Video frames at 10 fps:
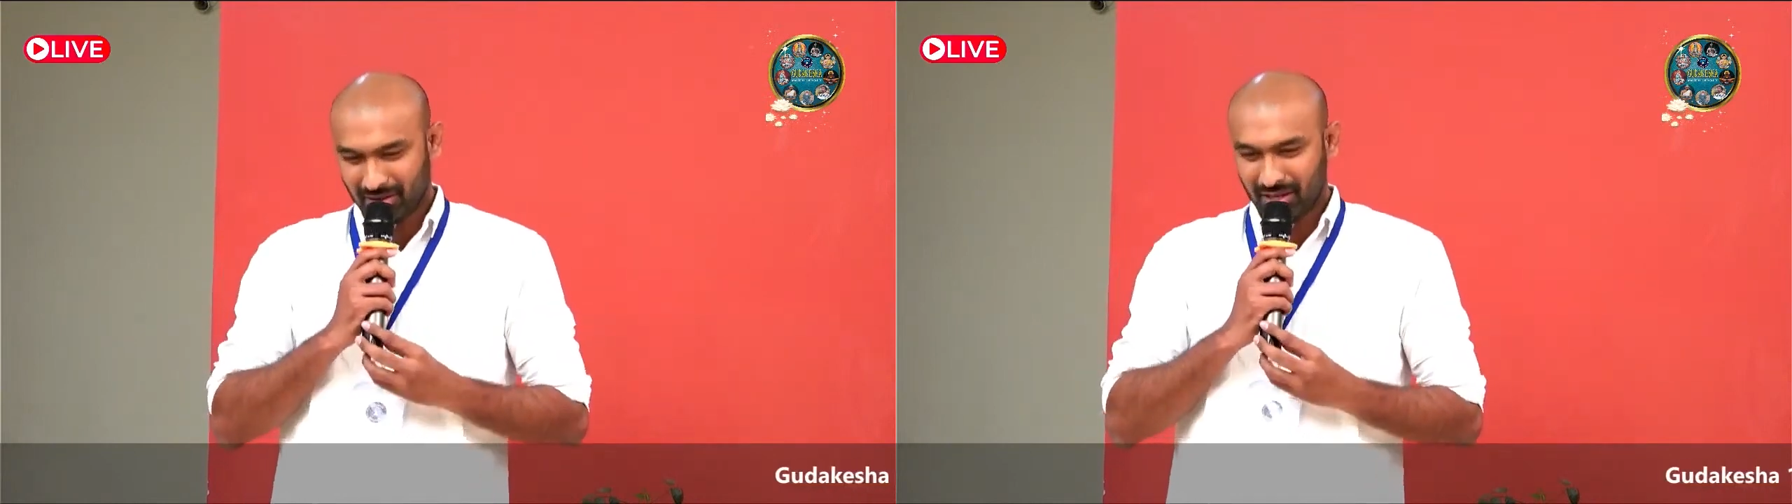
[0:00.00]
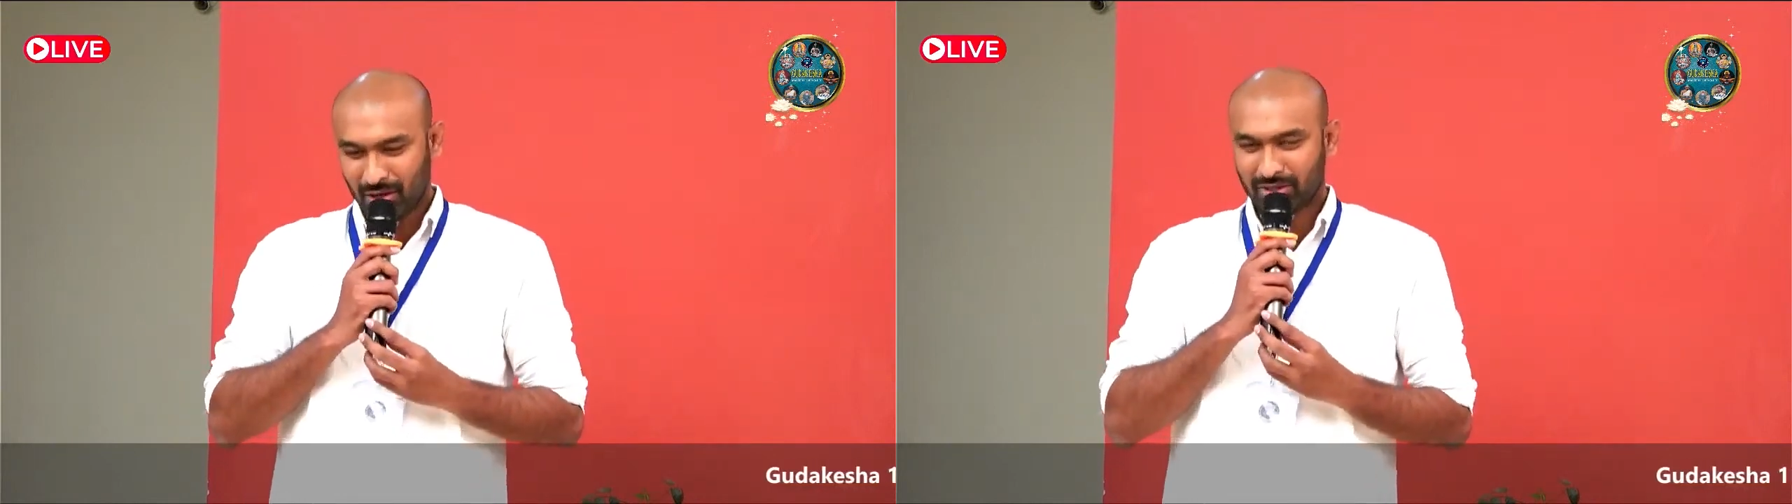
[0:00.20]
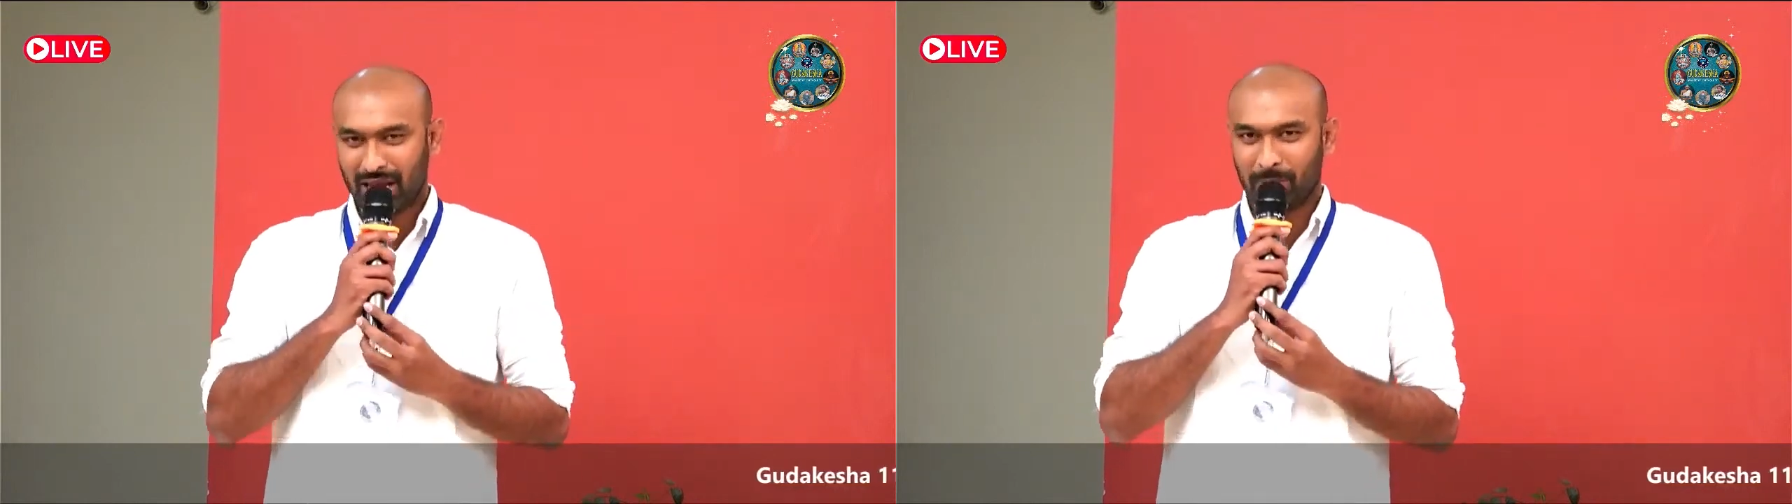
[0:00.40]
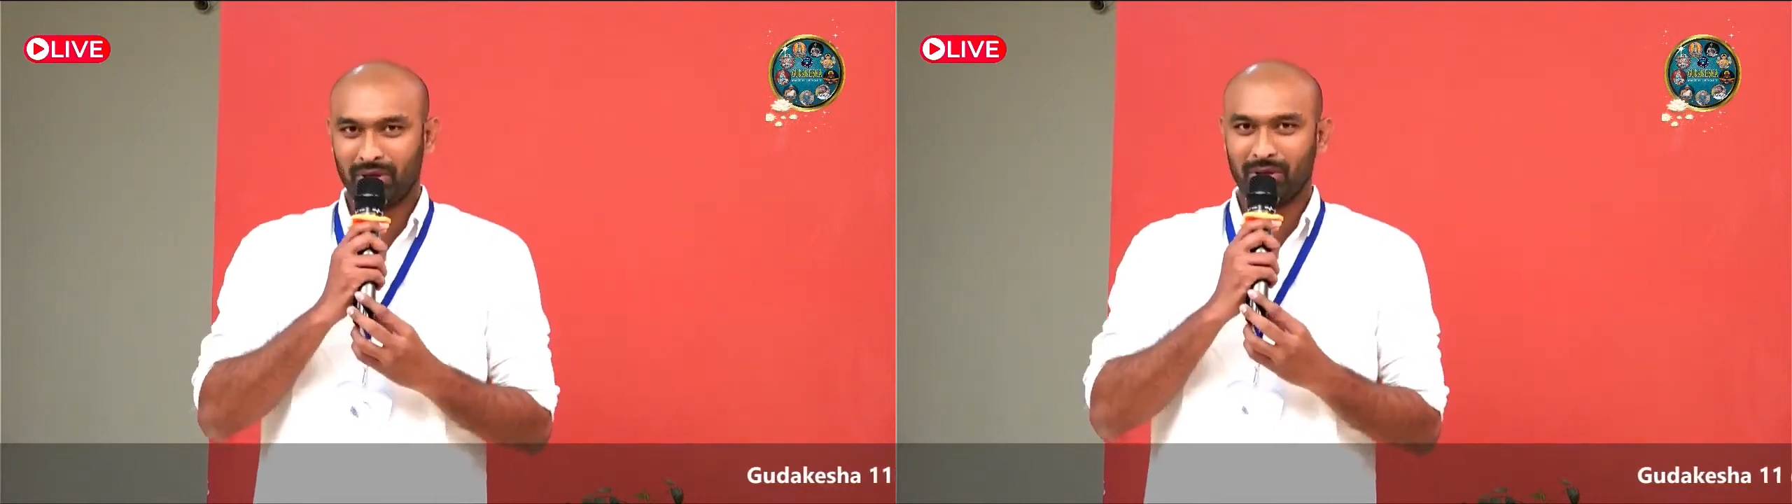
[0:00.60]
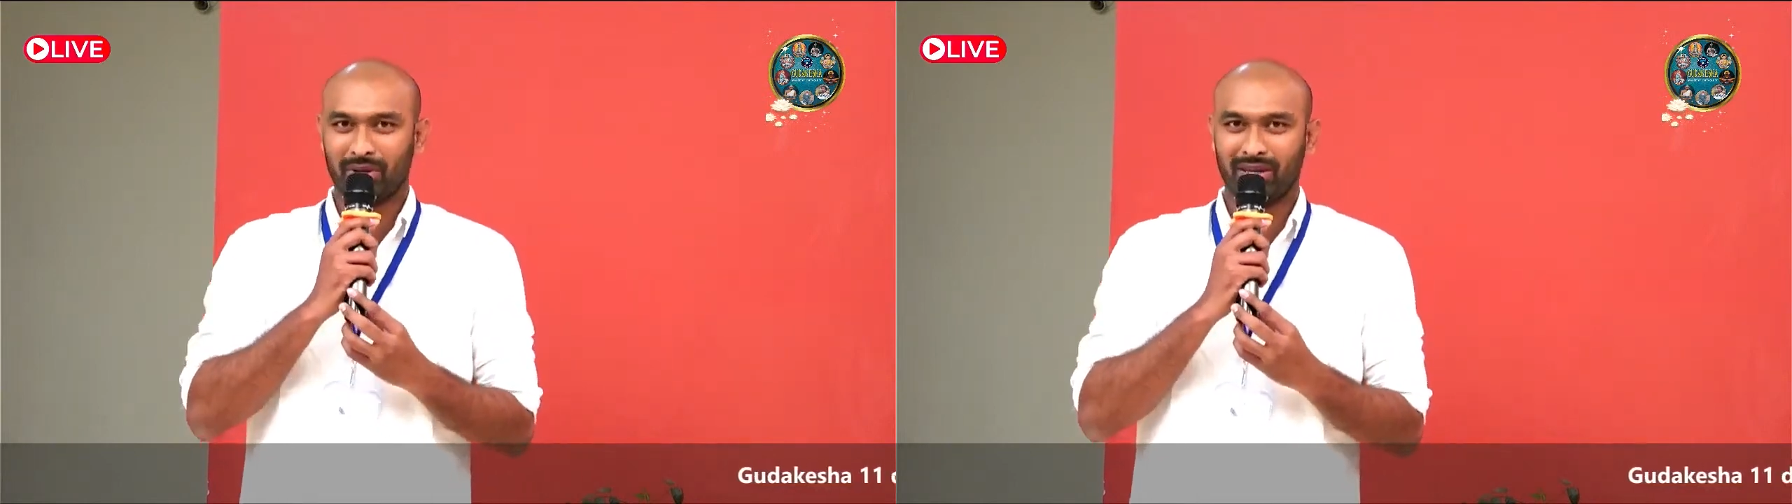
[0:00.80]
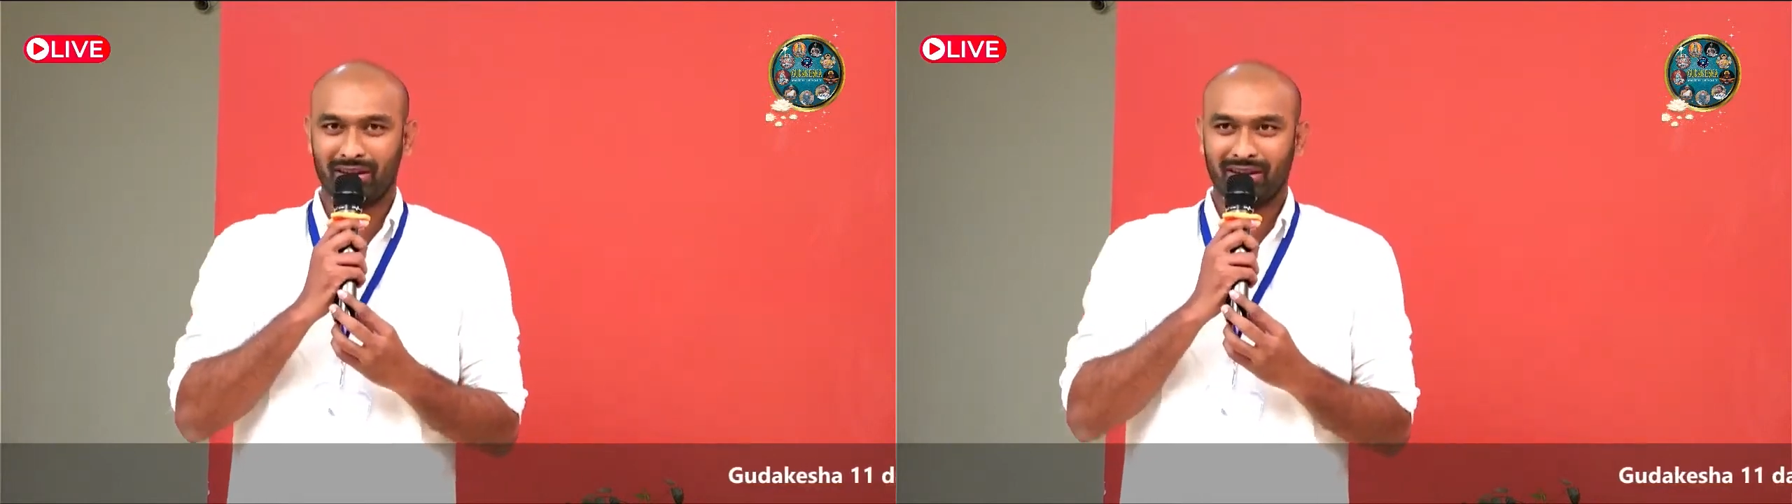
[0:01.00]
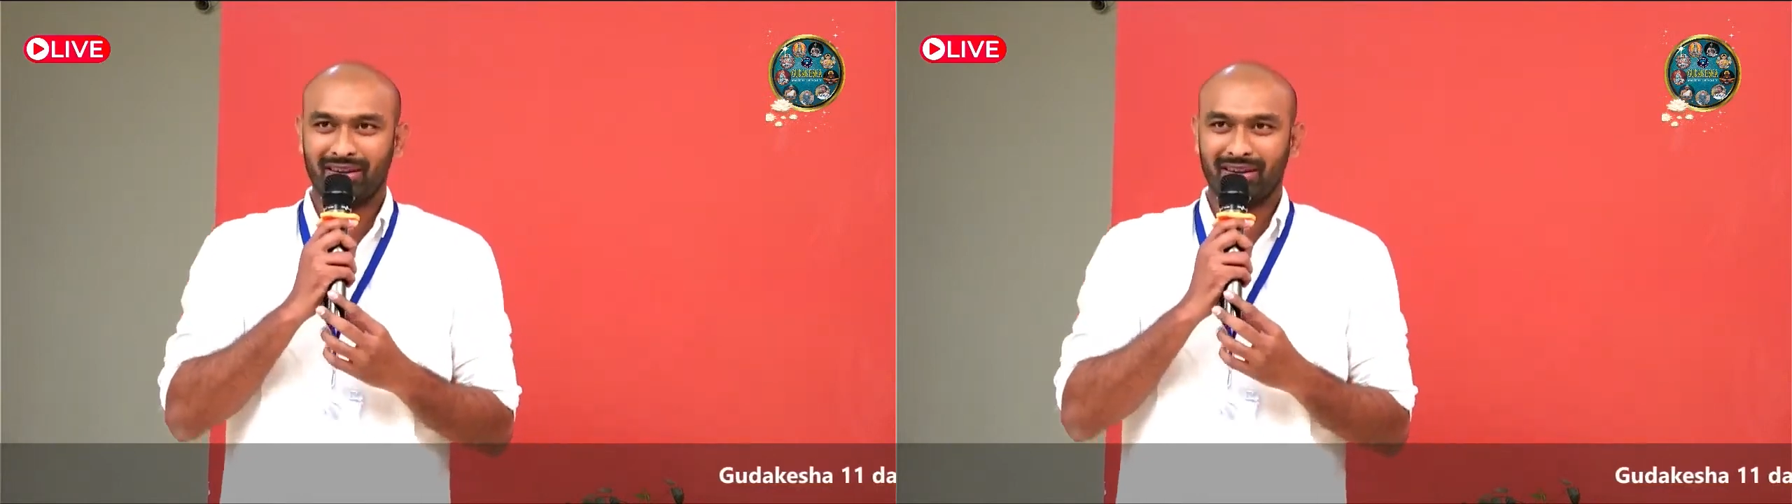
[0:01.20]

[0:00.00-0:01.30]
I was happy, okay.